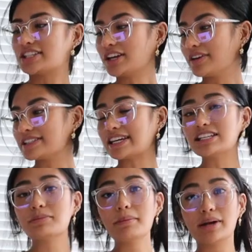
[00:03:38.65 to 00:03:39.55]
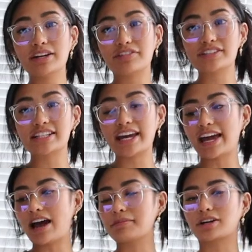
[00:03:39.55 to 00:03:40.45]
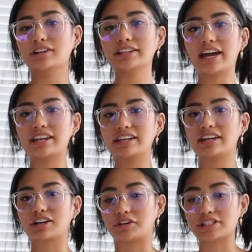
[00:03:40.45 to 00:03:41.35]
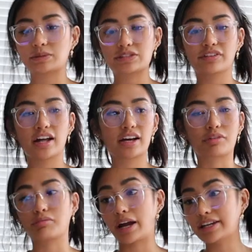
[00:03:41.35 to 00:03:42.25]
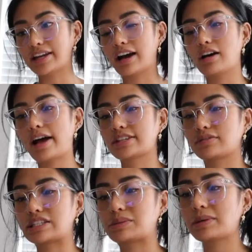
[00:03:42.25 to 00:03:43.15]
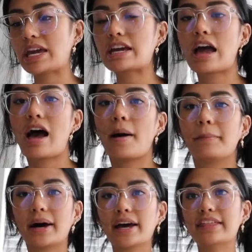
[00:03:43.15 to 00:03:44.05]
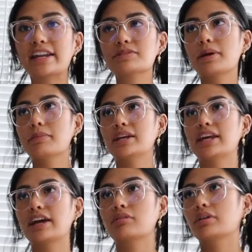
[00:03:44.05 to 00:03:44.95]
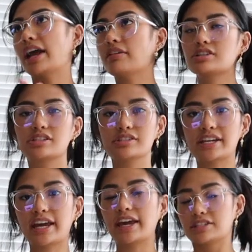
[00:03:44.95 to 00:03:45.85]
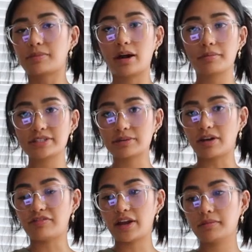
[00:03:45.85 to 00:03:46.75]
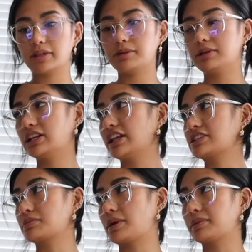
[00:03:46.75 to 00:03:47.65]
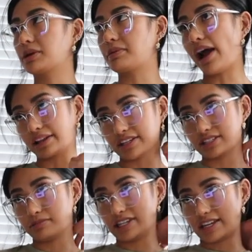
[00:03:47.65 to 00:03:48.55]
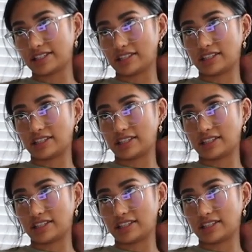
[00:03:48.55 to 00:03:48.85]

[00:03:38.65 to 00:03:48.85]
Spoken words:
So anyways, that is my Monday for today. I'm currently editing a Christmas vlog right now as we speak, but that is my Monday. We have a chill day. Tomorrow I'm gonna see my family. Me and Elijah are probably gonna practice some dancing